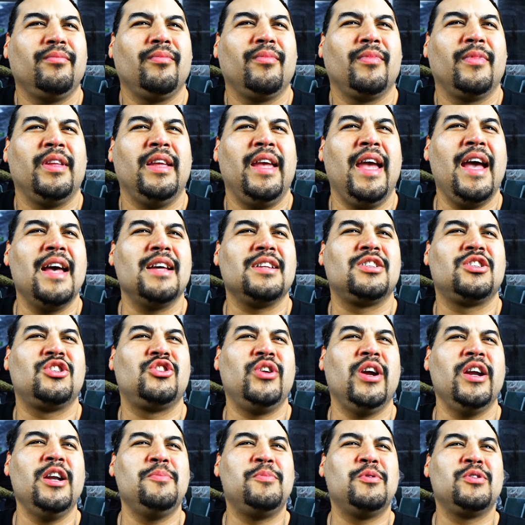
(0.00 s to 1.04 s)
Yes,
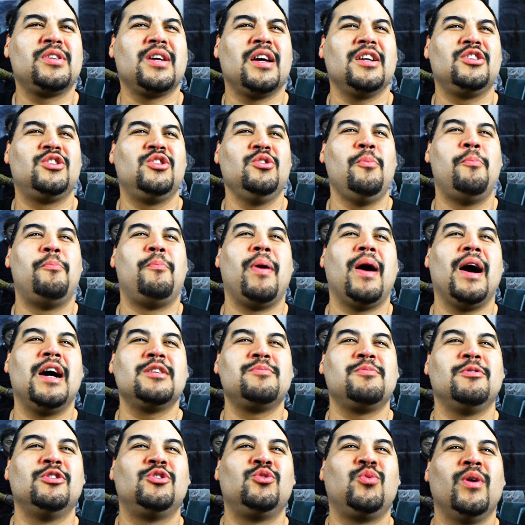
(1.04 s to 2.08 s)
Train to Busan 2
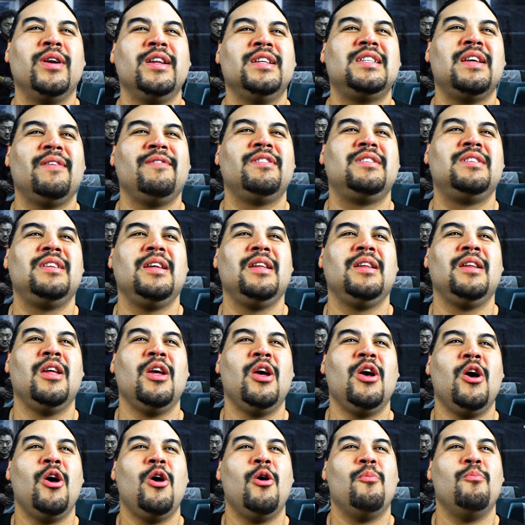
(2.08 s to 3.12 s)
possible in 2017
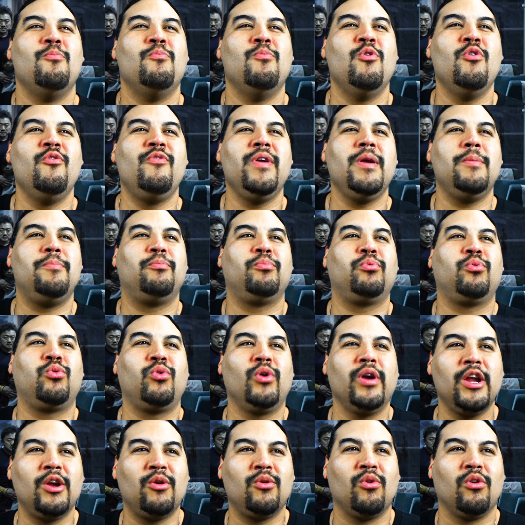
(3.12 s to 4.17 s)
movie
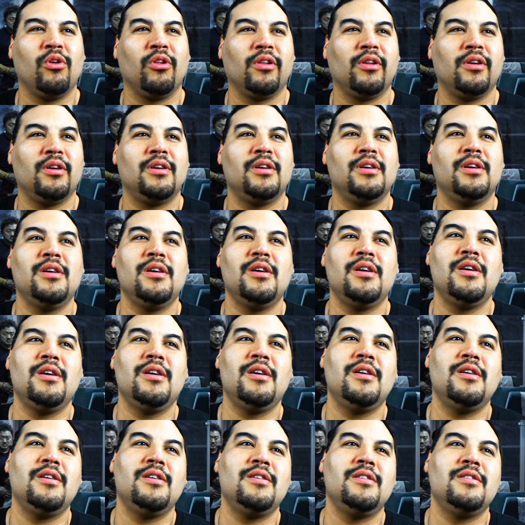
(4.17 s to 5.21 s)
prequel.
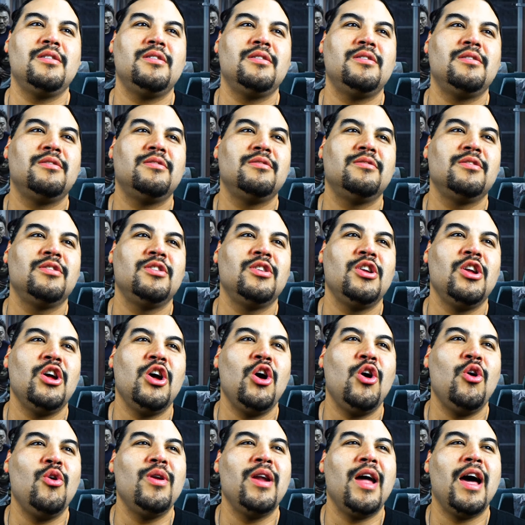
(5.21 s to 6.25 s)
Oh
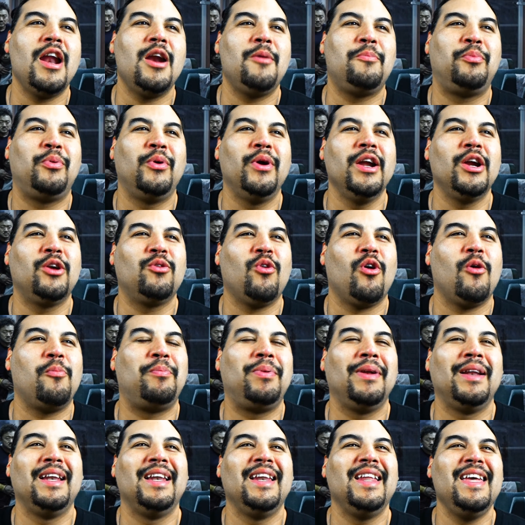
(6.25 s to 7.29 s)
no, not a prequel,
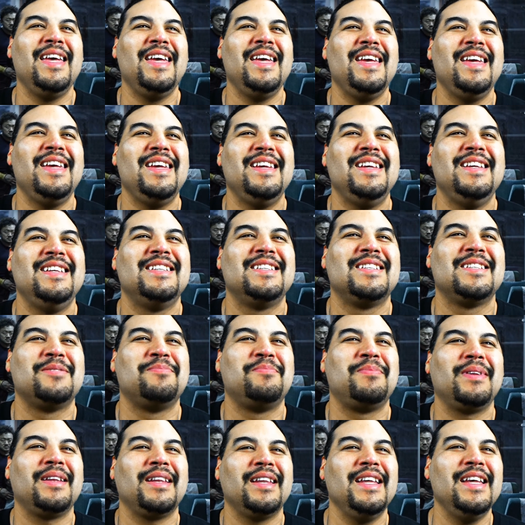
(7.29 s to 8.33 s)
please,
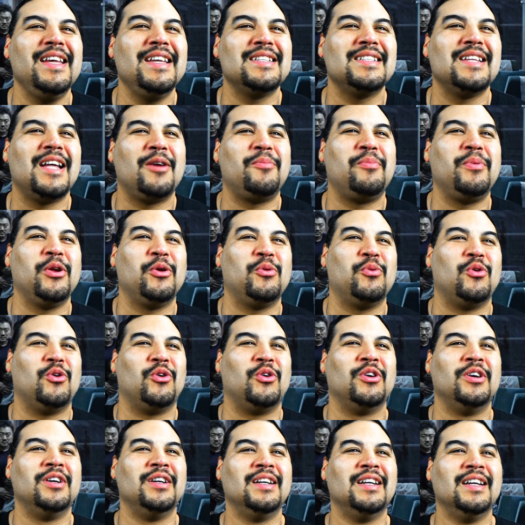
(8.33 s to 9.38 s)
please, not a prequel.
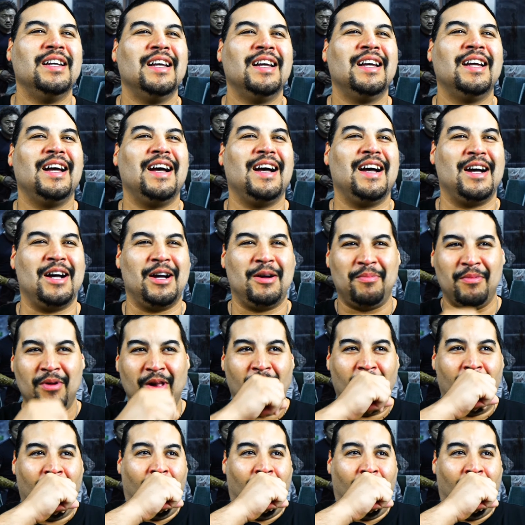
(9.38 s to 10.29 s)
Um,